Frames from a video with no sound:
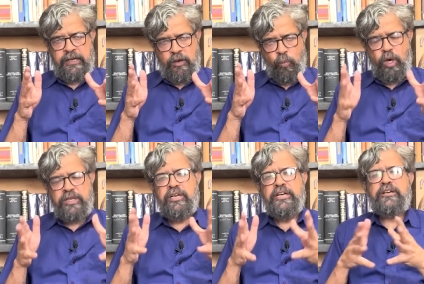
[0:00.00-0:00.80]

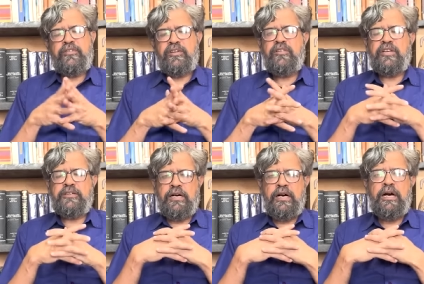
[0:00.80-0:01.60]
Water literacy is at
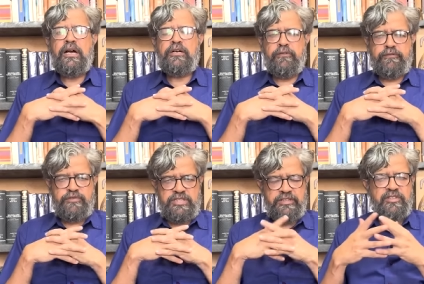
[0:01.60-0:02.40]
the heart of
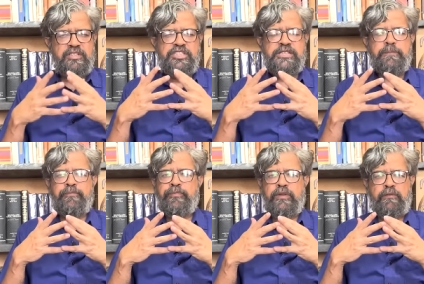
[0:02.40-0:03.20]
citizenship
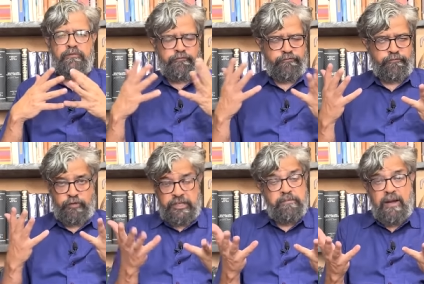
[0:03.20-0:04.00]

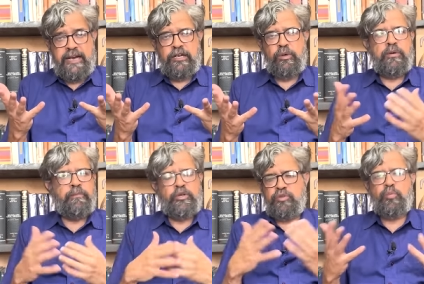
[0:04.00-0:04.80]
in Bangalore,
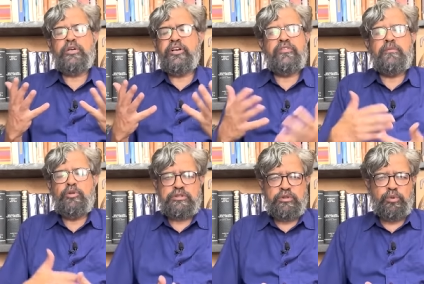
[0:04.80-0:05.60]
because water is the
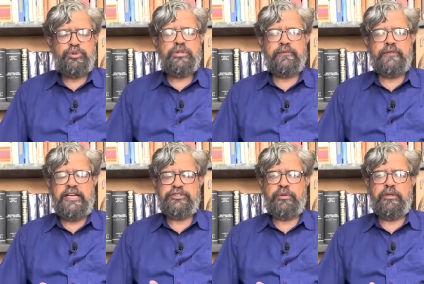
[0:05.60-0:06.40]
most crucial of
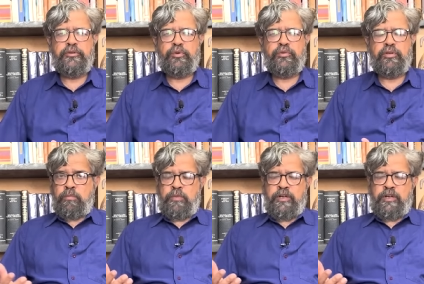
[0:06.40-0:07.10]
natural resources.